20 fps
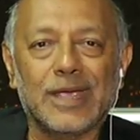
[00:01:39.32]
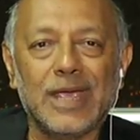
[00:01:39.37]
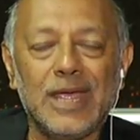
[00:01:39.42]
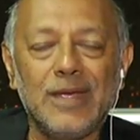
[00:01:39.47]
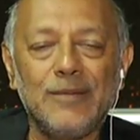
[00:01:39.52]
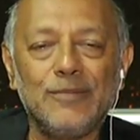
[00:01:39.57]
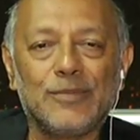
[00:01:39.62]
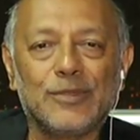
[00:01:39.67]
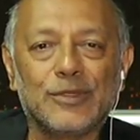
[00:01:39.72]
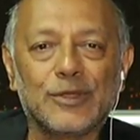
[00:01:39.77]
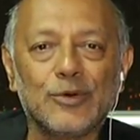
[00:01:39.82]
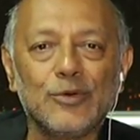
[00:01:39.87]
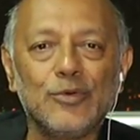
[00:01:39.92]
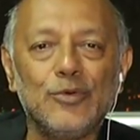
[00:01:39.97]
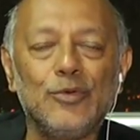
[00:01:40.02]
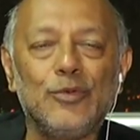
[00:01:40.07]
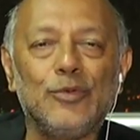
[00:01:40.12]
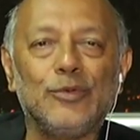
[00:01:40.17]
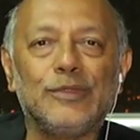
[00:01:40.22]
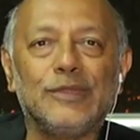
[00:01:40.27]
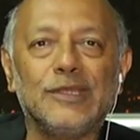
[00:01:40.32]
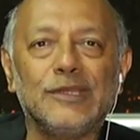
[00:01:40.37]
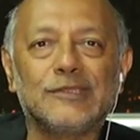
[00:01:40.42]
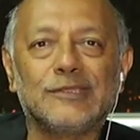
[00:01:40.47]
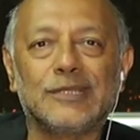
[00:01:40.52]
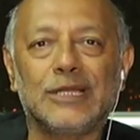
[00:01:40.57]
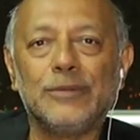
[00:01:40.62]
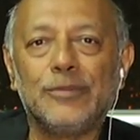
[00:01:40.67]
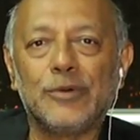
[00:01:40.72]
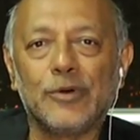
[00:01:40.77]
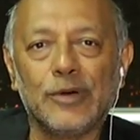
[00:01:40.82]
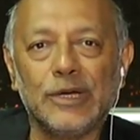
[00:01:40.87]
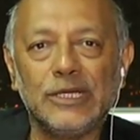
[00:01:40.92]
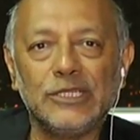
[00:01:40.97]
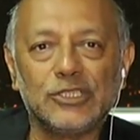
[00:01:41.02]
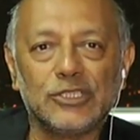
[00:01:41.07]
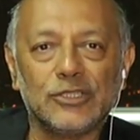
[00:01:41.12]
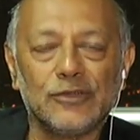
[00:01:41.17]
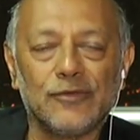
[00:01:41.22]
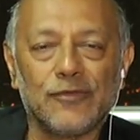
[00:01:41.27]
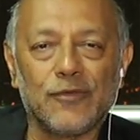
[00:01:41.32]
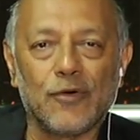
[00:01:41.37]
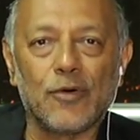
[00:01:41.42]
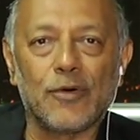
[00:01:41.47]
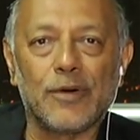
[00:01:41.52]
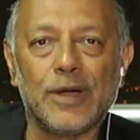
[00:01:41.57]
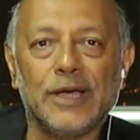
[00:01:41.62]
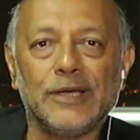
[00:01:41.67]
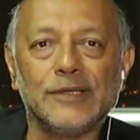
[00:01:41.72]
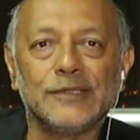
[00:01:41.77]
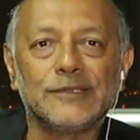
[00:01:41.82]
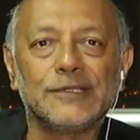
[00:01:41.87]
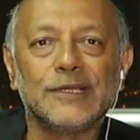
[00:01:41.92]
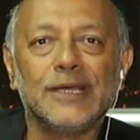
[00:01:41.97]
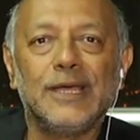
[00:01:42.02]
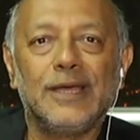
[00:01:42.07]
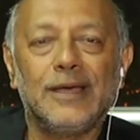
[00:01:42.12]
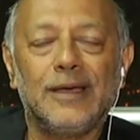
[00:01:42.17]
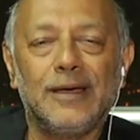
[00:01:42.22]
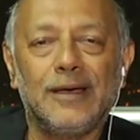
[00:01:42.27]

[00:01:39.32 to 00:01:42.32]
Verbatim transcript: came through this liberation for us,